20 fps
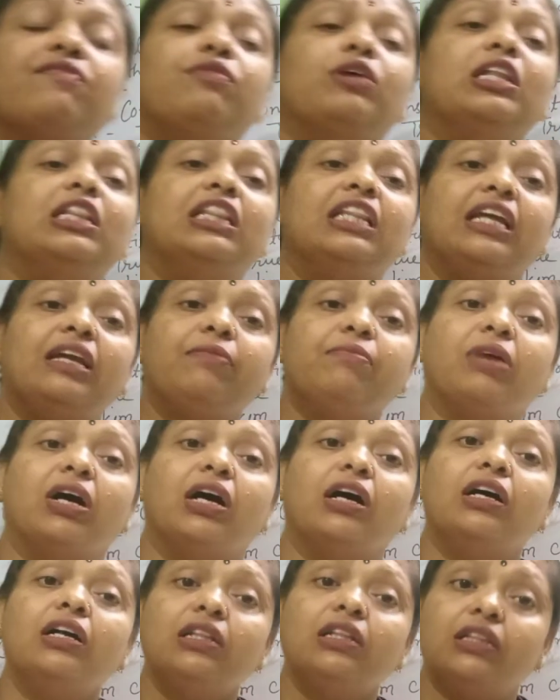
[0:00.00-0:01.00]
Vande
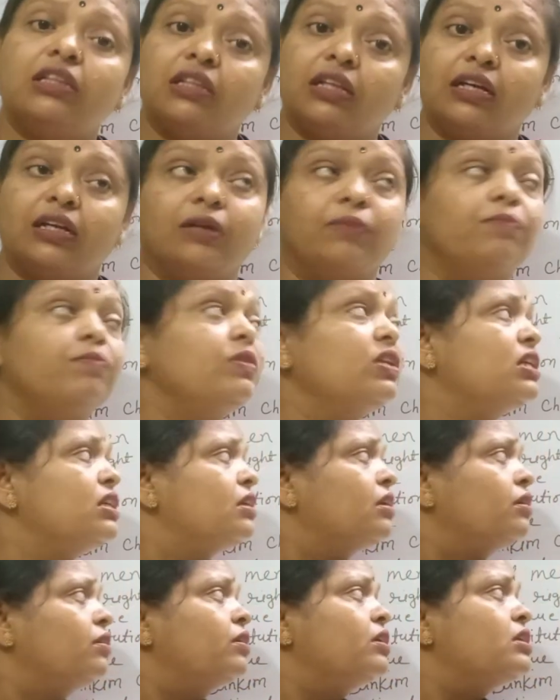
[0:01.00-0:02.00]
Mataram.
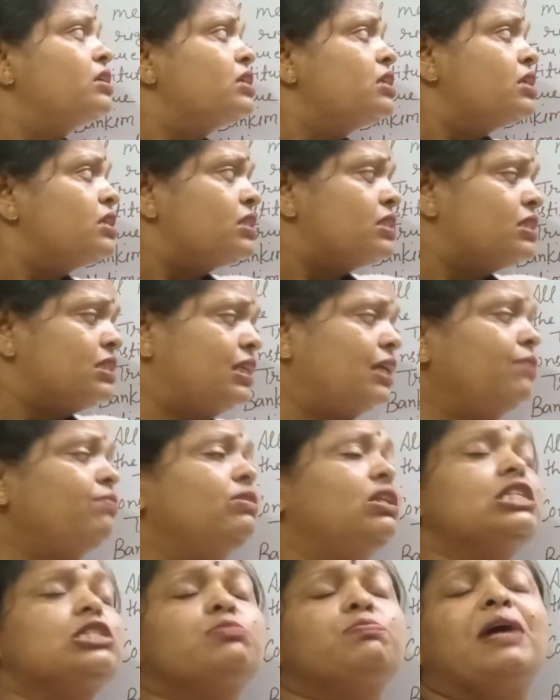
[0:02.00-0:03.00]
Same
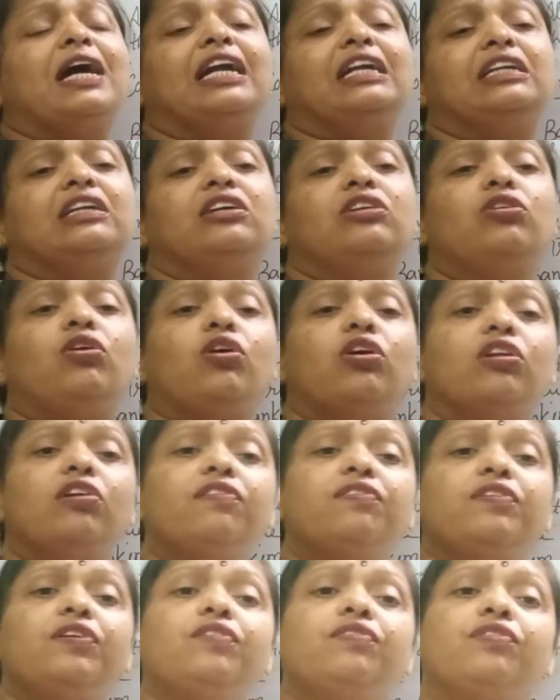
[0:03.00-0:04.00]
this pattern all
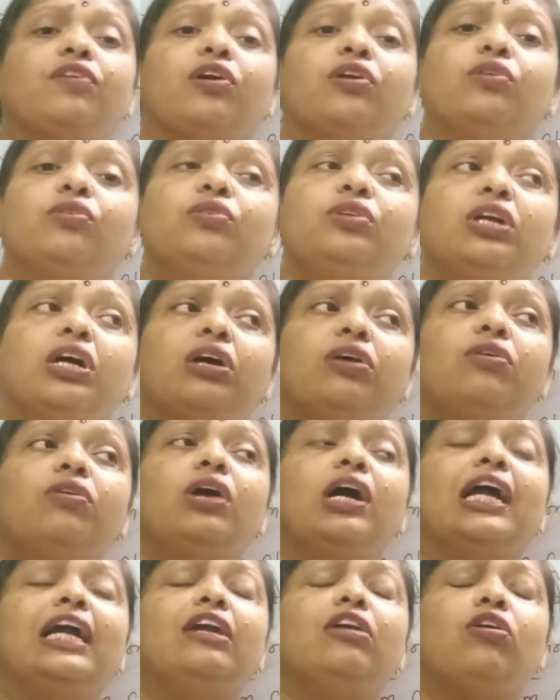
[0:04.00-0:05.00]
of you follow now,
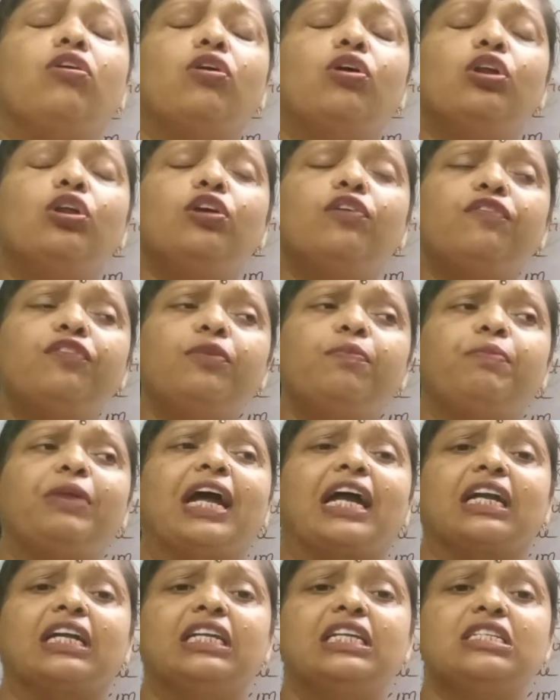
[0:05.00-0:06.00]
and all of you
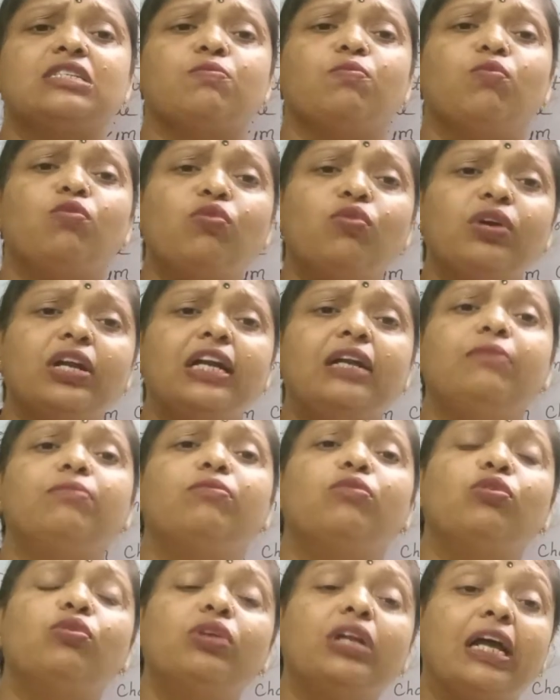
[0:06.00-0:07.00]
practice more and
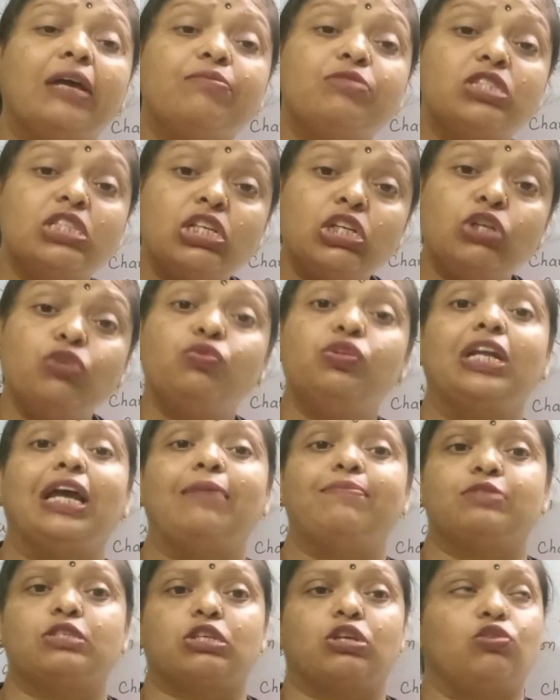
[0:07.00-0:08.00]
more MCQ
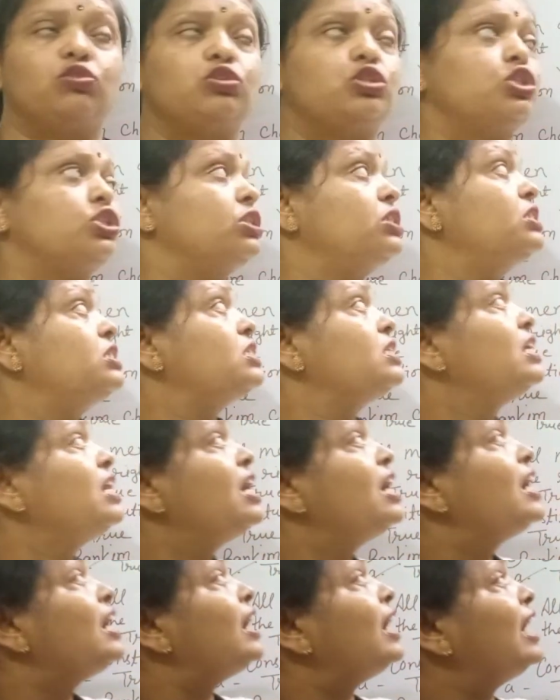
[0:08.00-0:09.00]
types questions
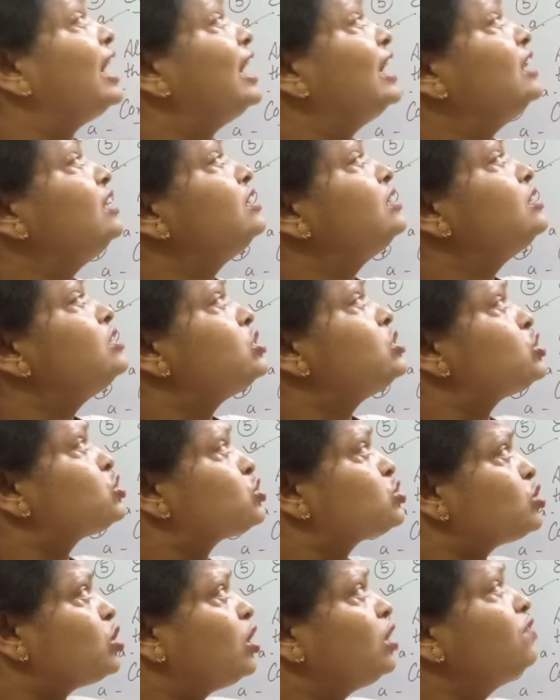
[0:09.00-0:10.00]
and
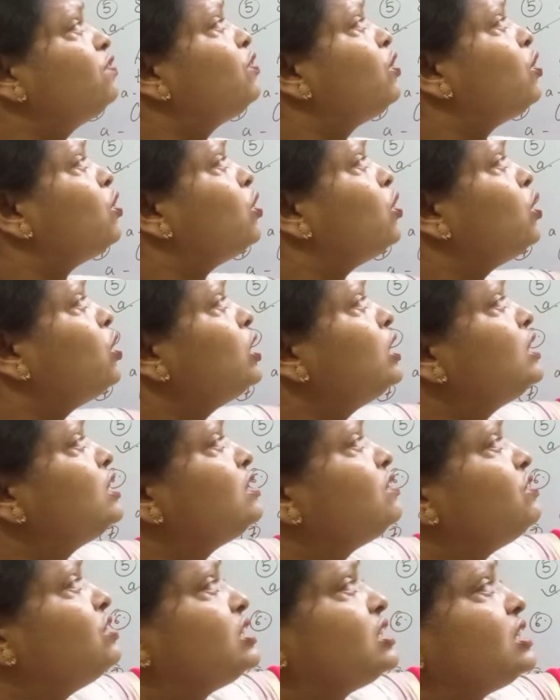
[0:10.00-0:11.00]
solve all
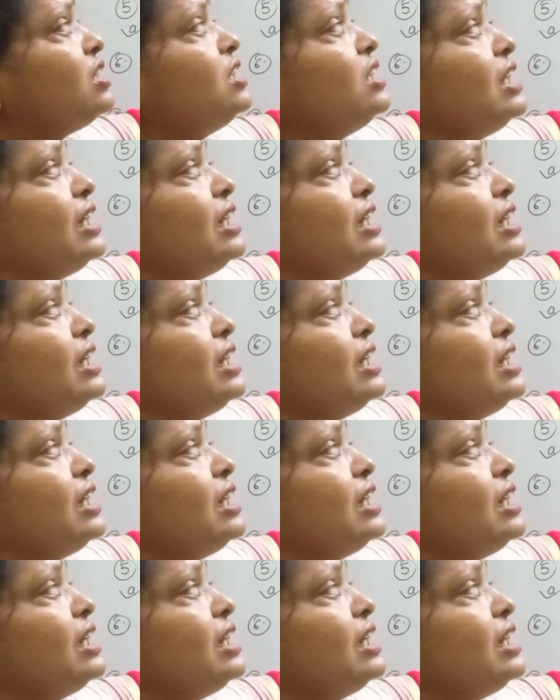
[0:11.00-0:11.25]
revision